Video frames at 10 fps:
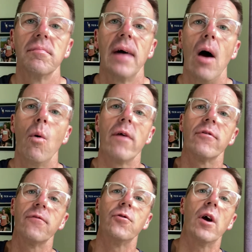However,
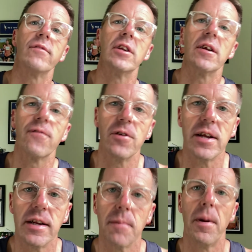if you have a different
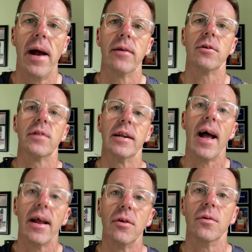eating pattern than
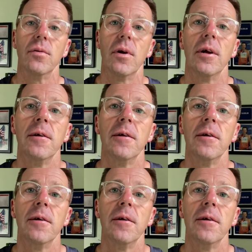I do,